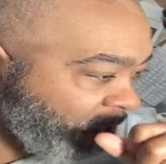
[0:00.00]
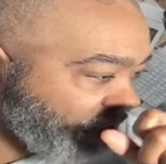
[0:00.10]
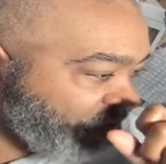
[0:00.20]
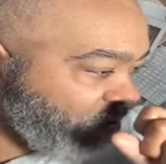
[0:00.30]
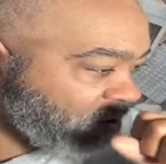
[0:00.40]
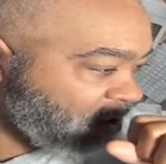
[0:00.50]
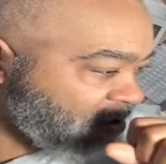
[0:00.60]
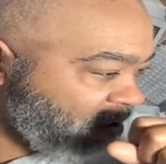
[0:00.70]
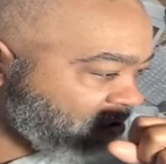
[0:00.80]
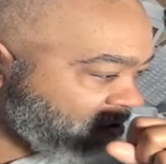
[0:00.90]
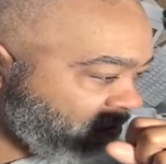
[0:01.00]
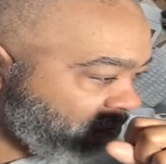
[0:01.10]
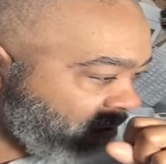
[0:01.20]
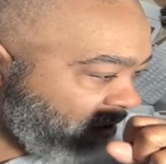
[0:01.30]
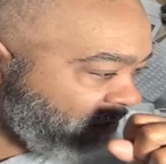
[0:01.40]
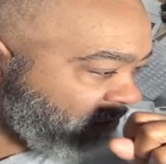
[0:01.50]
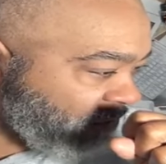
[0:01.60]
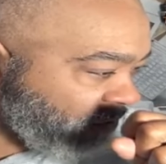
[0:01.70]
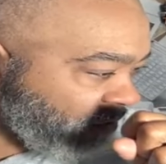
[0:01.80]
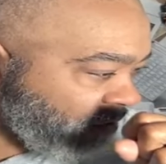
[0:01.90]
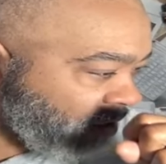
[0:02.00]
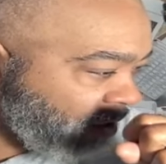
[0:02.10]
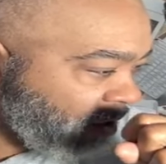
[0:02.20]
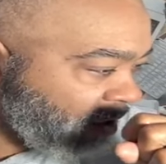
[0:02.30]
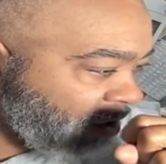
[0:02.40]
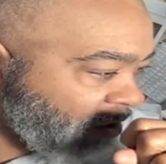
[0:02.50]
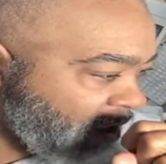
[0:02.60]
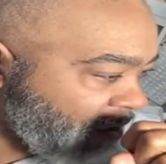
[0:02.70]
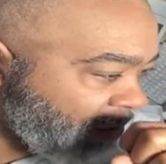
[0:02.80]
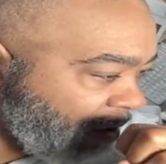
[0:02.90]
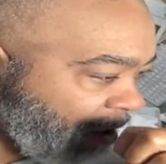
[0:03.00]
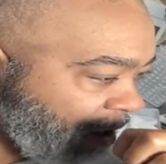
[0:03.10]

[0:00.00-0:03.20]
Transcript: She wants us also to pray for her MRI